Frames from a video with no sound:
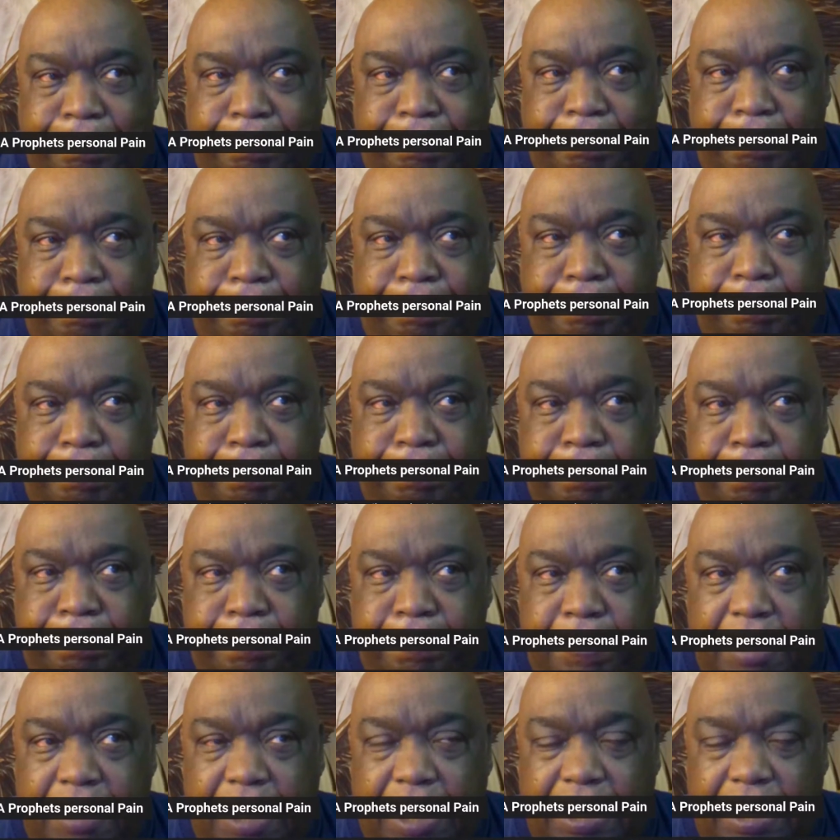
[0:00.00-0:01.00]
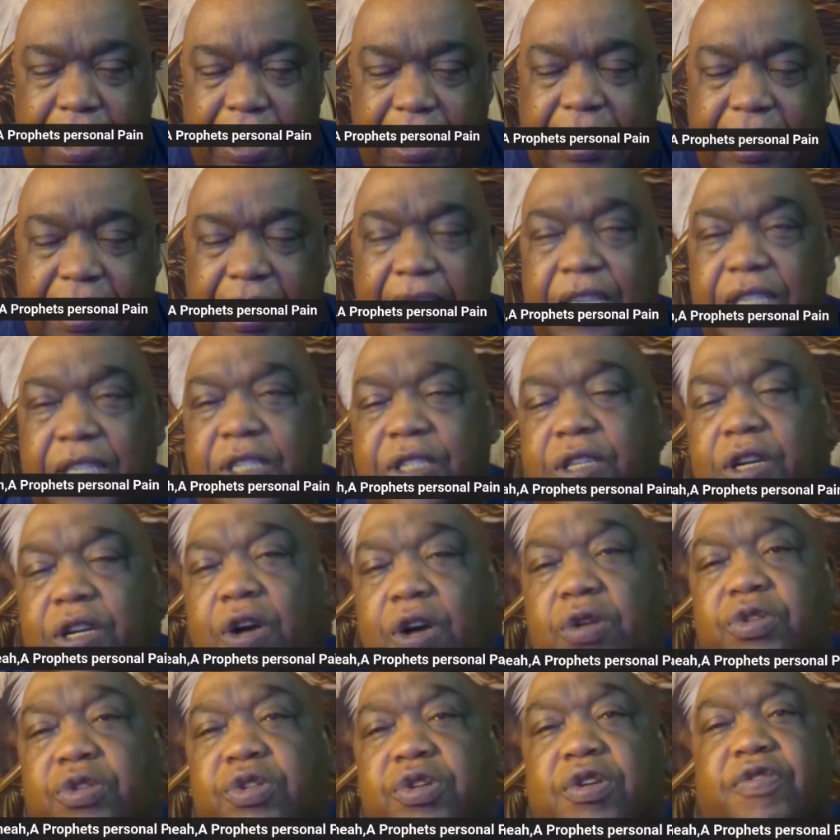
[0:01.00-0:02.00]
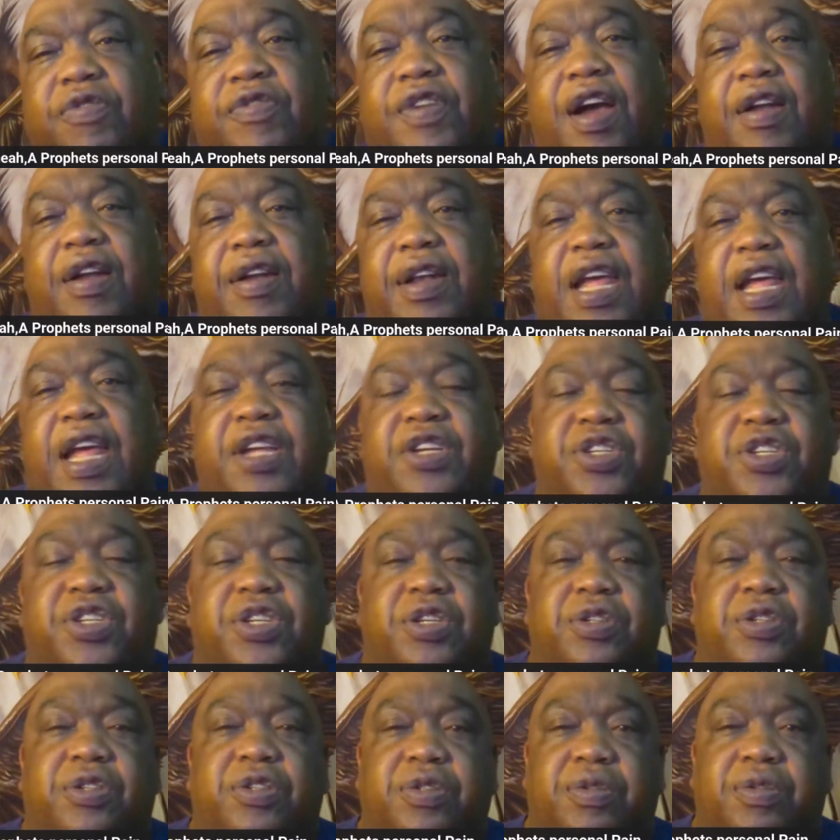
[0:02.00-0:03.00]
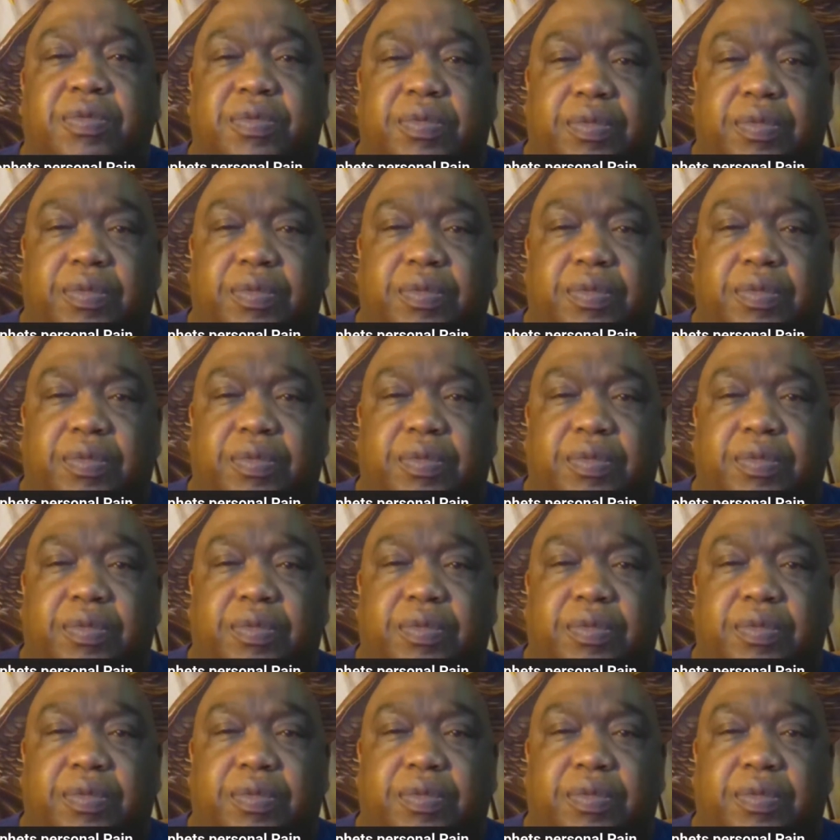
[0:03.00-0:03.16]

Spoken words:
to change the culture of our nation